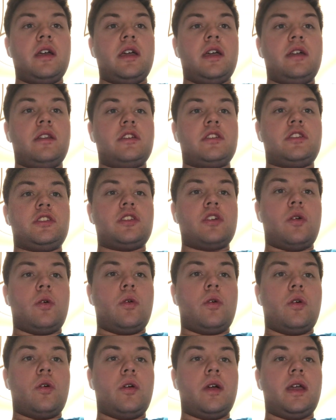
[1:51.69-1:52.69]
in the
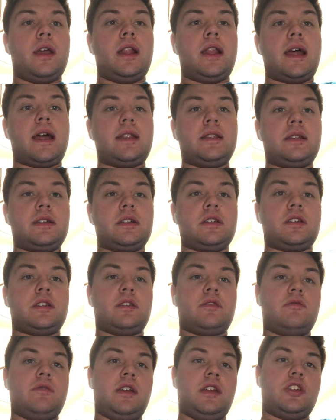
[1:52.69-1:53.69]

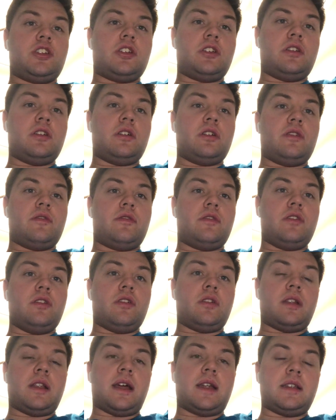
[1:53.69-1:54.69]
Sørhøjlandet region of the
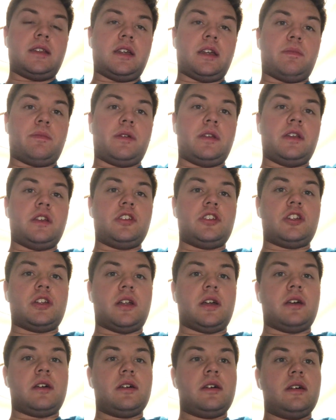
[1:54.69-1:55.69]
Jutlandic
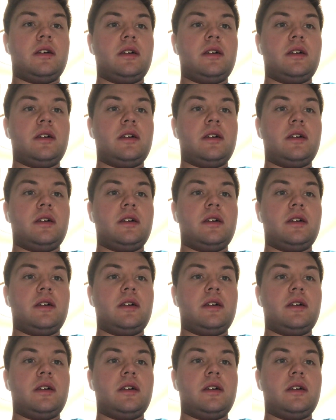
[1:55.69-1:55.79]
Peninsula.